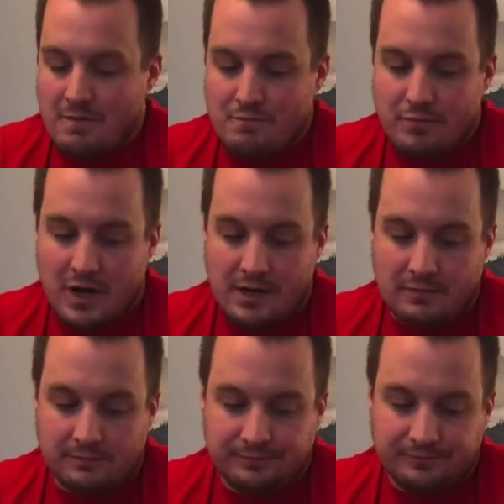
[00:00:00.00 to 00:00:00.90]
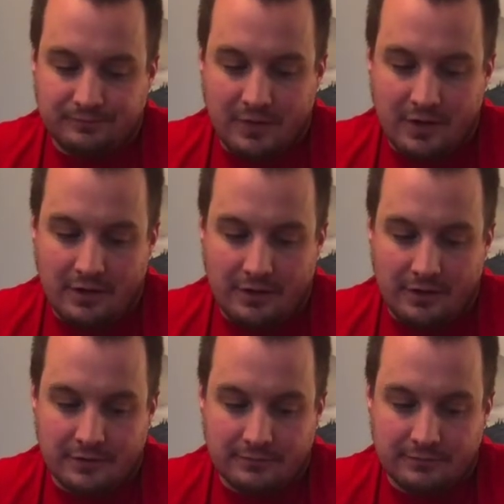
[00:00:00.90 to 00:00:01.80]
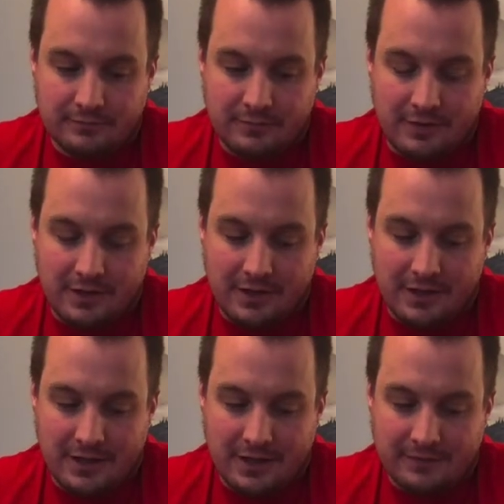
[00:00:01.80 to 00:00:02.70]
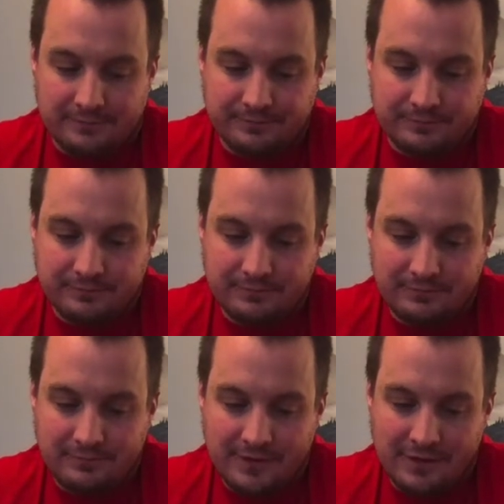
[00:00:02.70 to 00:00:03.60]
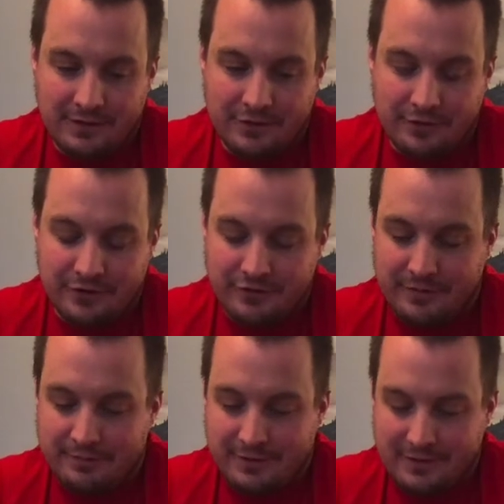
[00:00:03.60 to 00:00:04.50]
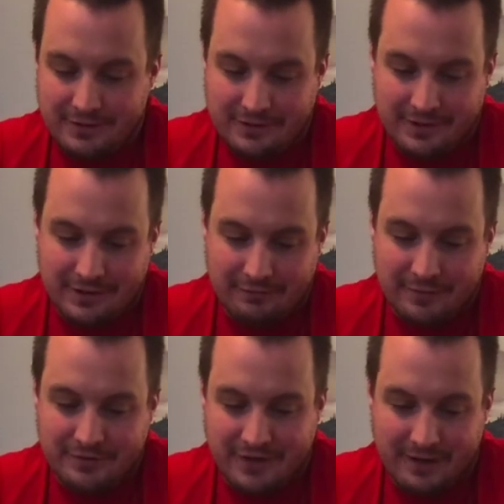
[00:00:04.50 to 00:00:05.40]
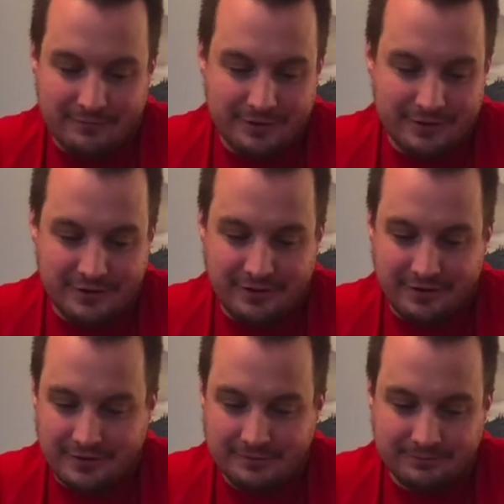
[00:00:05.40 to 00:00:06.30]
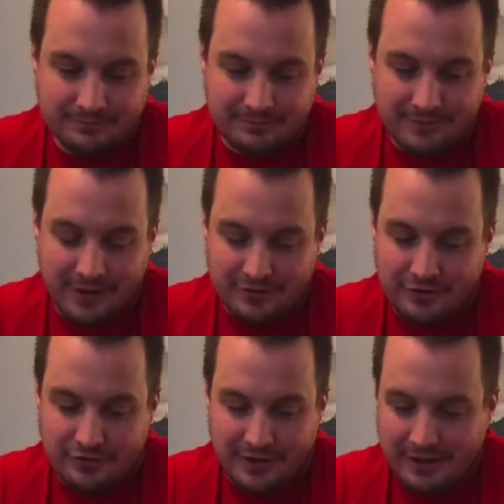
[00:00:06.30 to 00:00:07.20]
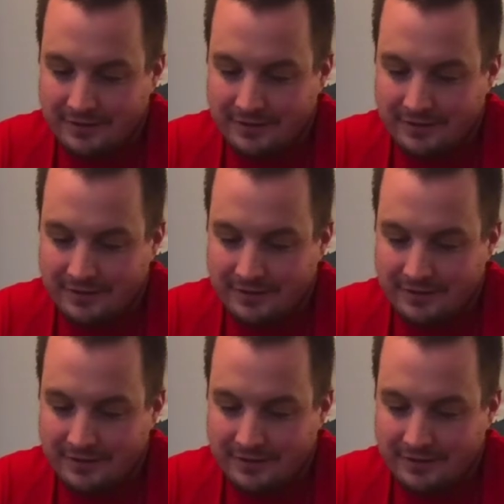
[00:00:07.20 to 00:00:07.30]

But you know, the Kwik Trip rib sandwich still does the trick.